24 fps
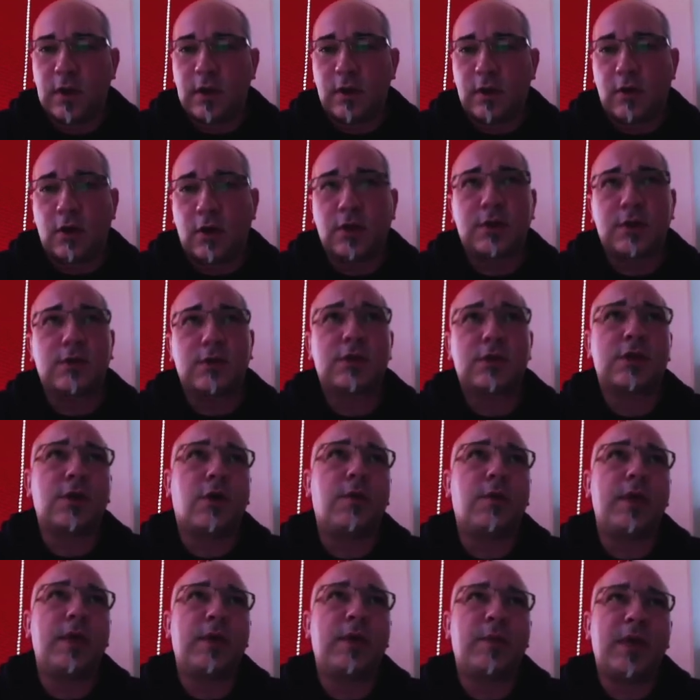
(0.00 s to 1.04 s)
Also,
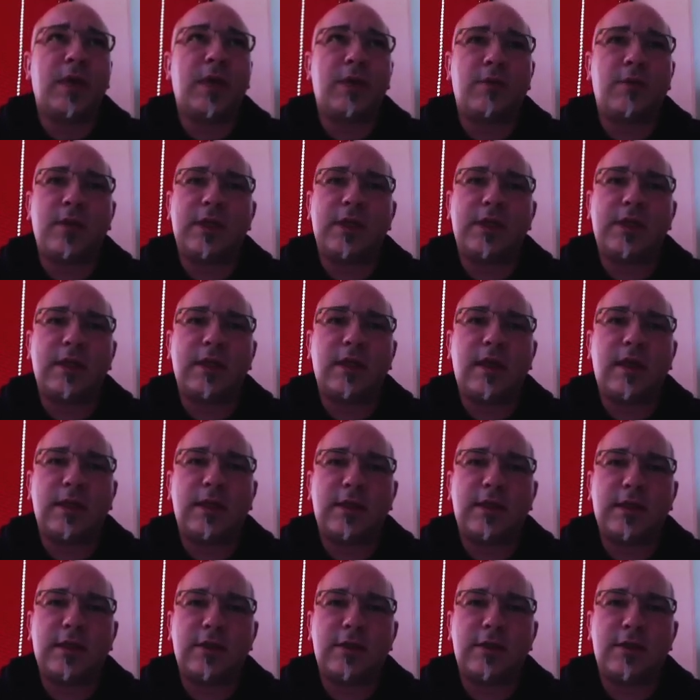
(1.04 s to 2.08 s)
storing metrics in
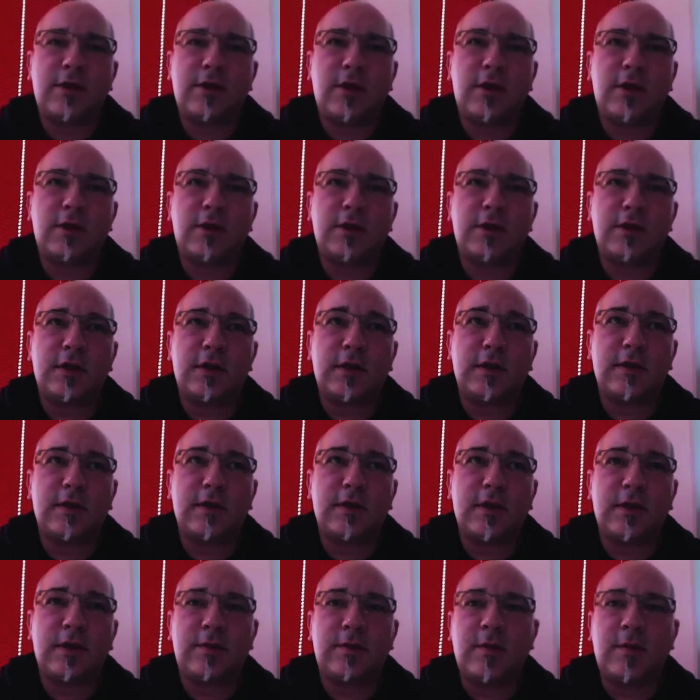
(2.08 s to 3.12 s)
Elasticsearch, it
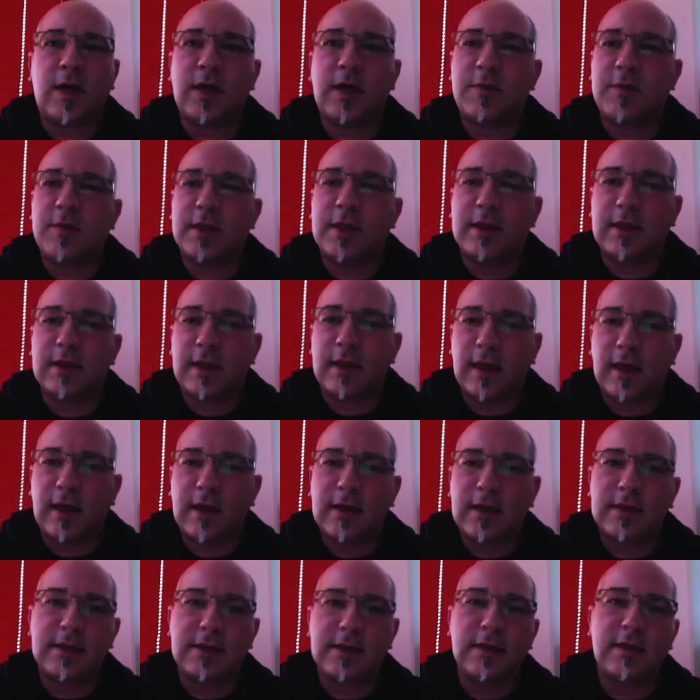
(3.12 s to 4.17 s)
might be
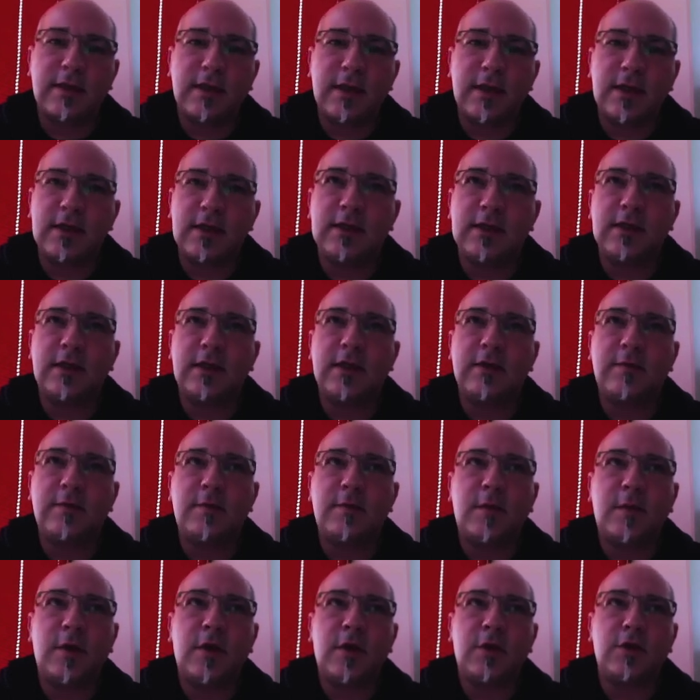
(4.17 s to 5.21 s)
nice and easy
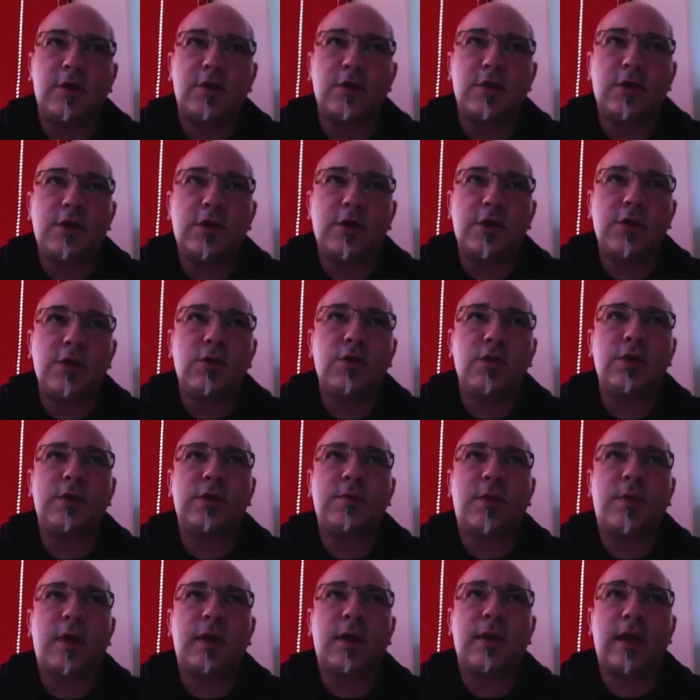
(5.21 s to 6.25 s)
to use,
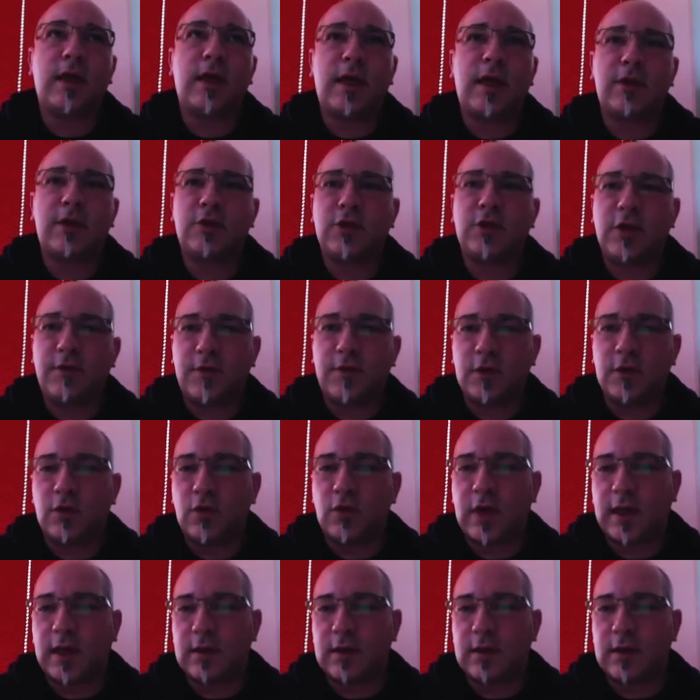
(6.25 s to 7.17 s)
but actually if you look at the